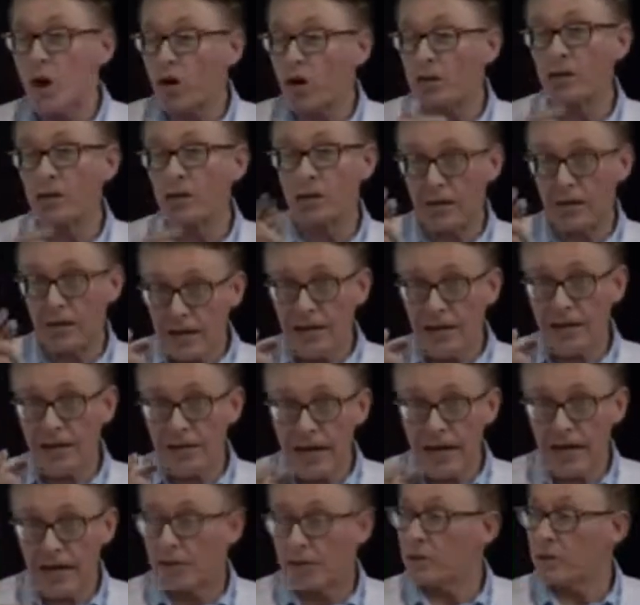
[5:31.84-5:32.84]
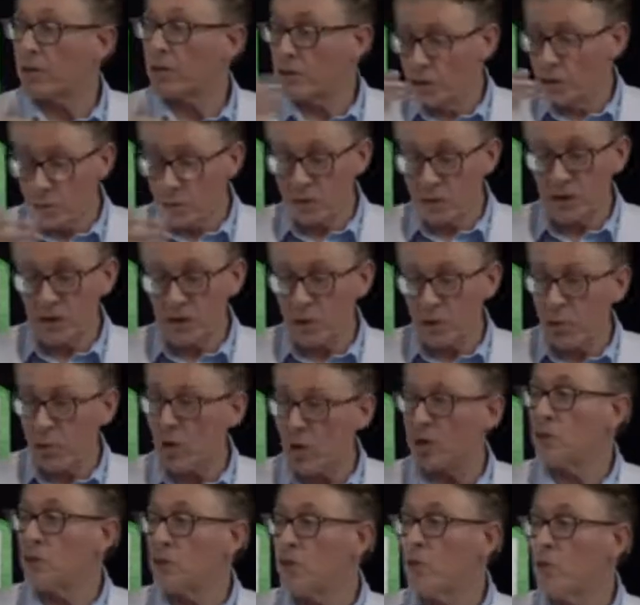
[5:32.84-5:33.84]
on, like an actor, you did the
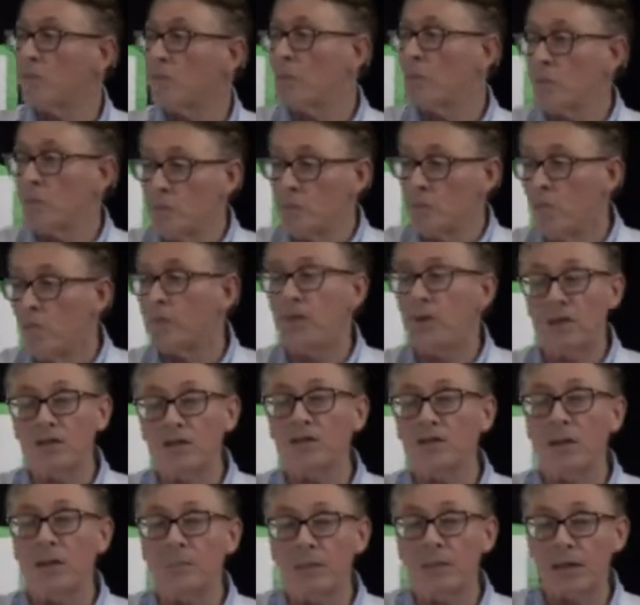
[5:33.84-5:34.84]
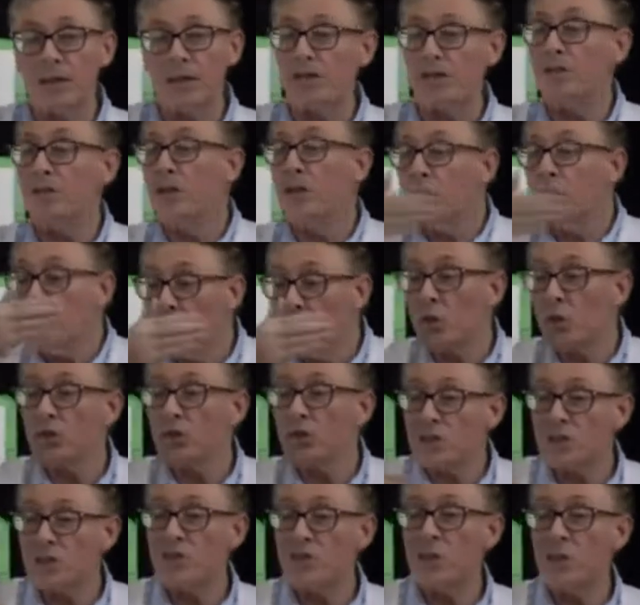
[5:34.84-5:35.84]
work and you've moved on to something else, you
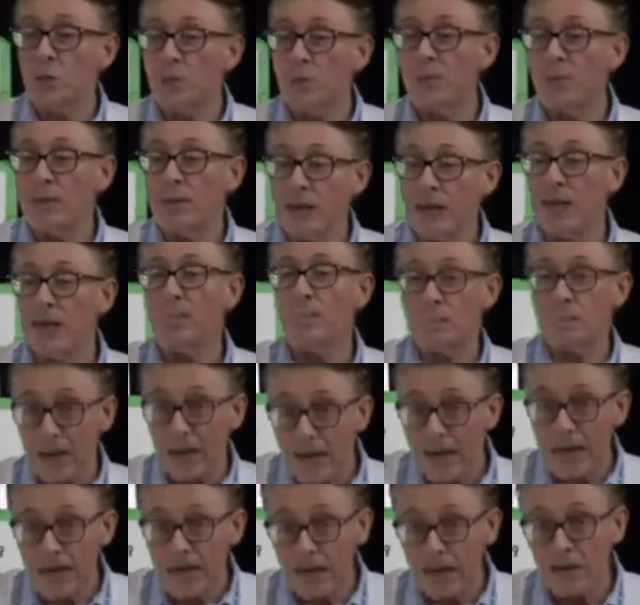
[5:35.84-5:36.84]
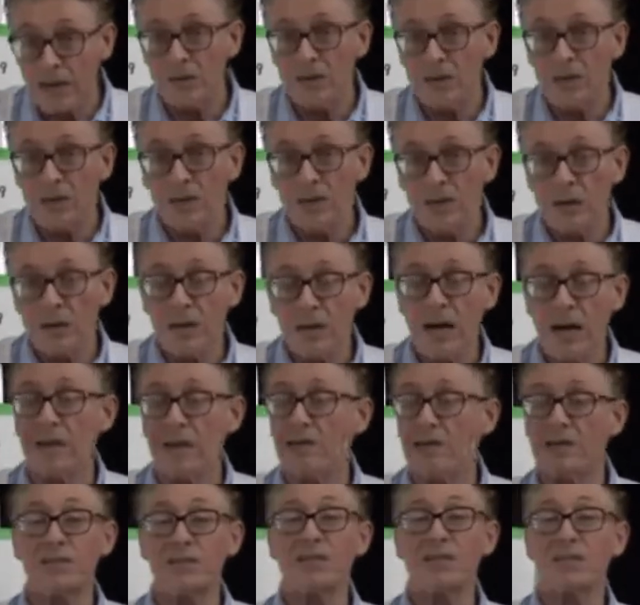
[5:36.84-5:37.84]
can still be getting paid.
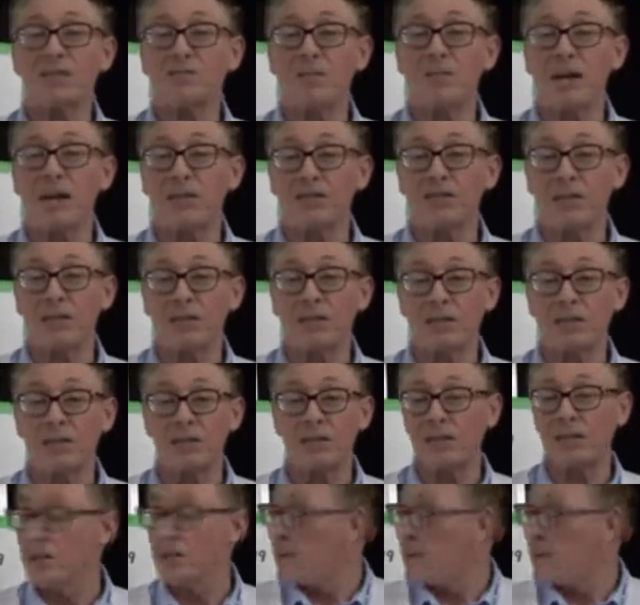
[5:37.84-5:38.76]
And this is amazing.